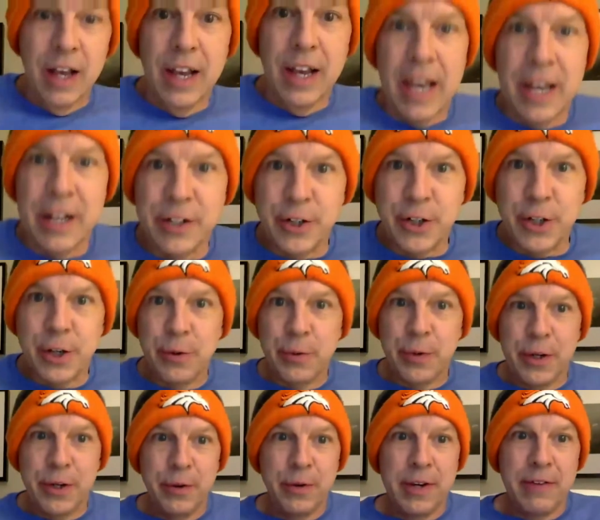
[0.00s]
And Joe, we
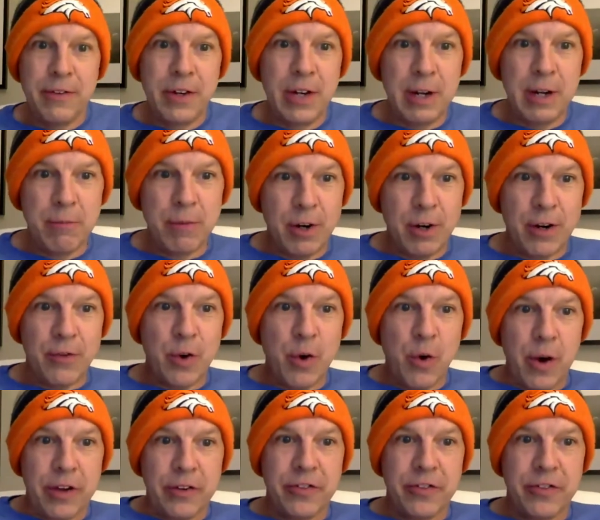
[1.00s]
do have a number of
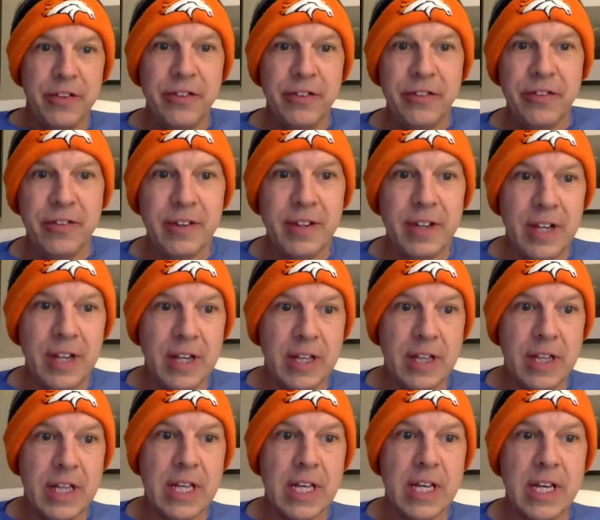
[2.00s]
questions
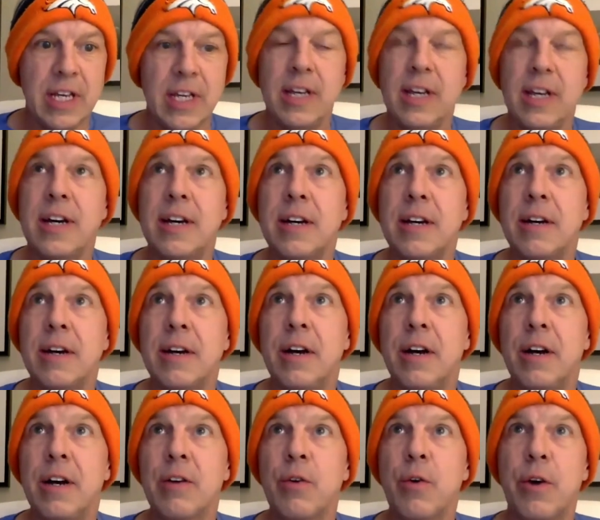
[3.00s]
in
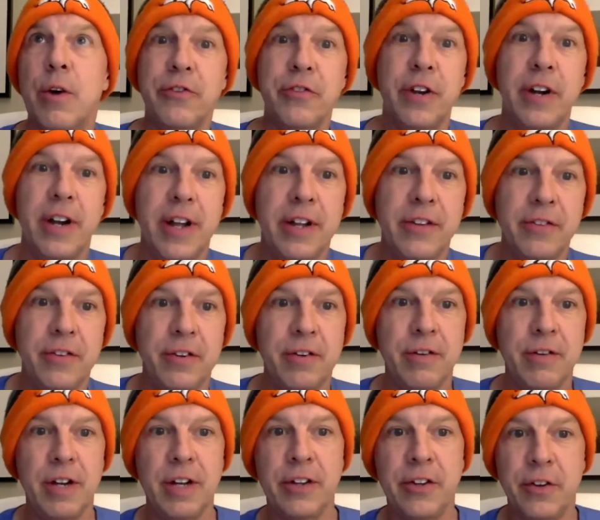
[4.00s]
the question and answer
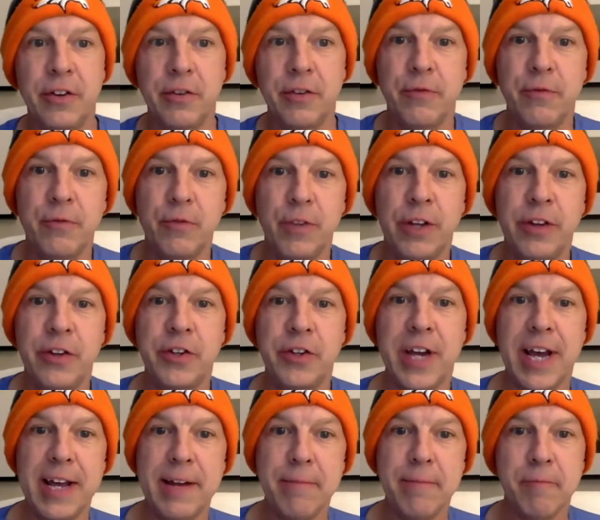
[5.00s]
in the
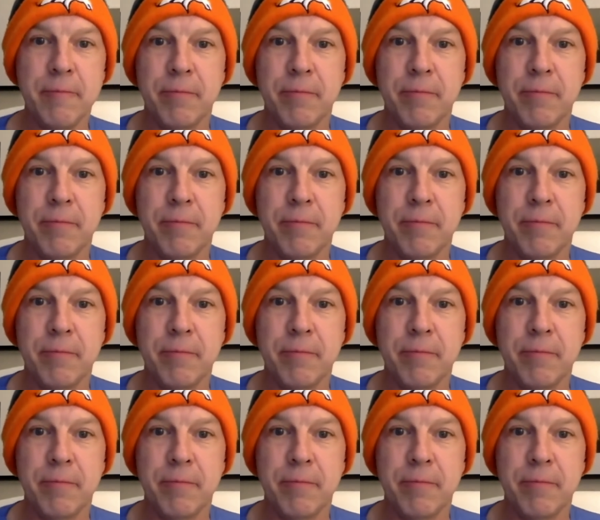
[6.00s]
chat.